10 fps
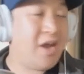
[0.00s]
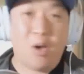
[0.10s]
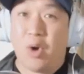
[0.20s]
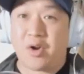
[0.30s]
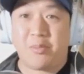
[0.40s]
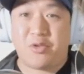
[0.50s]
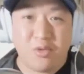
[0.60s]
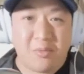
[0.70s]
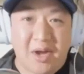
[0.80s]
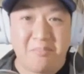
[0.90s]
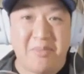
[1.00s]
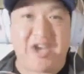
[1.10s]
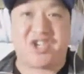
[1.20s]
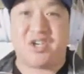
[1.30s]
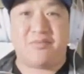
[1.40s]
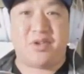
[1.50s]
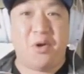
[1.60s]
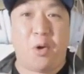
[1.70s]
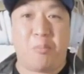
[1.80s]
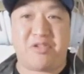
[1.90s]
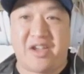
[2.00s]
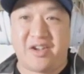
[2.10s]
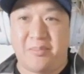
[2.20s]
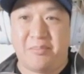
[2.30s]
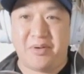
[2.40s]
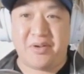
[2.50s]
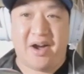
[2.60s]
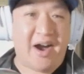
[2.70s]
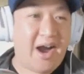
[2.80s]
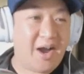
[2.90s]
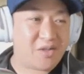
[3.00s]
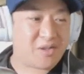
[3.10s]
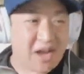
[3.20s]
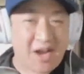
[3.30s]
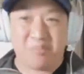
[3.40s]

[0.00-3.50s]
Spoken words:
Welcome to my makeshift home setup. It's not